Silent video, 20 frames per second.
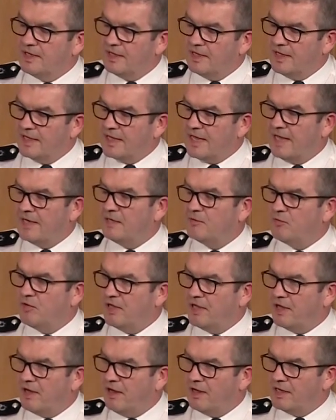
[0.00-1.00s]
again, and
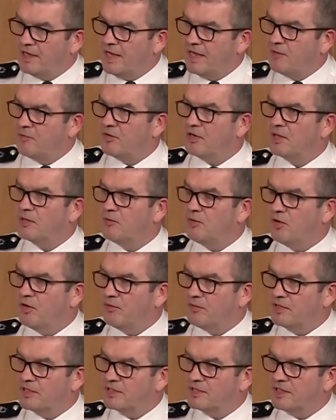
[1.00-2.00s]
we are labouring the
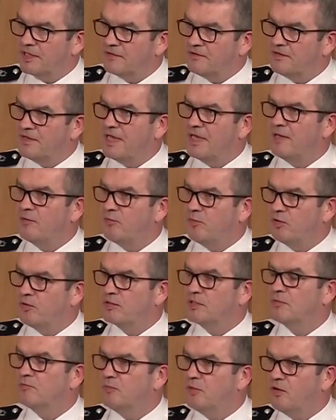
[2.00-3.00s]
point because it is the
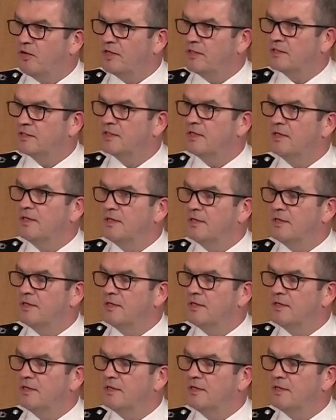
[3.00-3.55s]
important point,